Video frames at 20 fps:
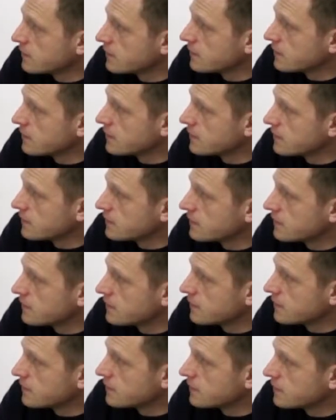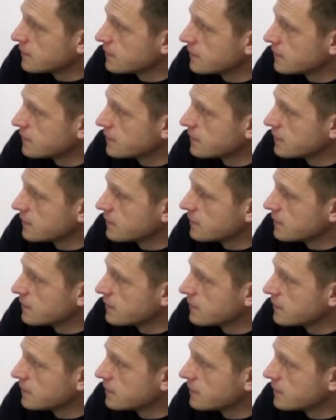
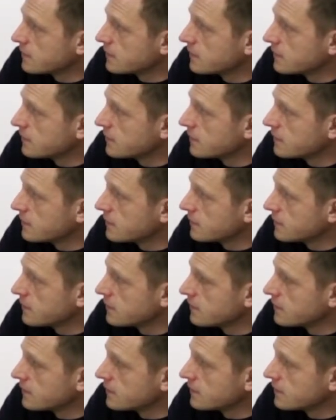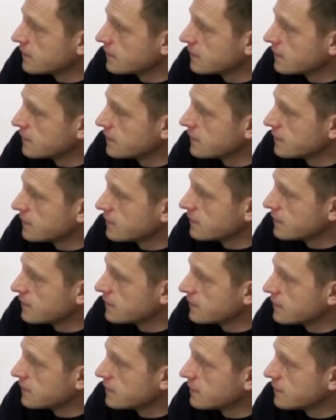
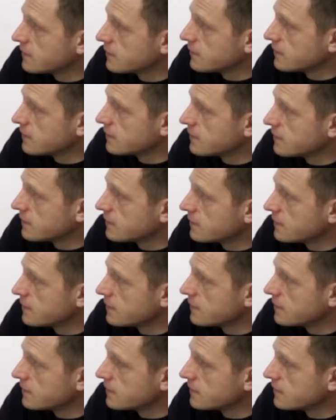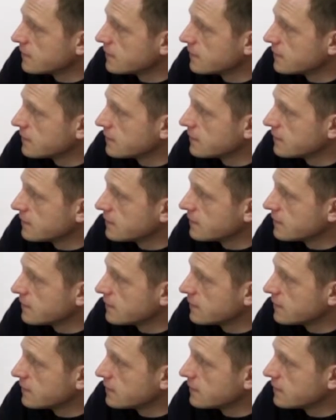
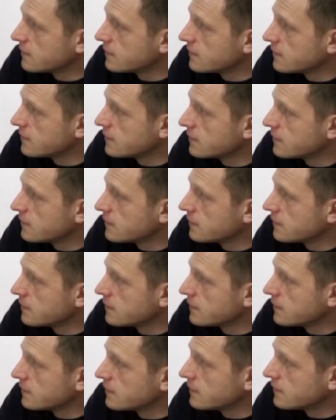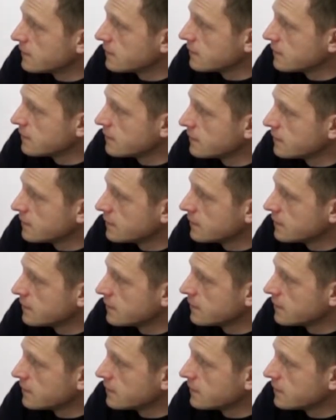(silent)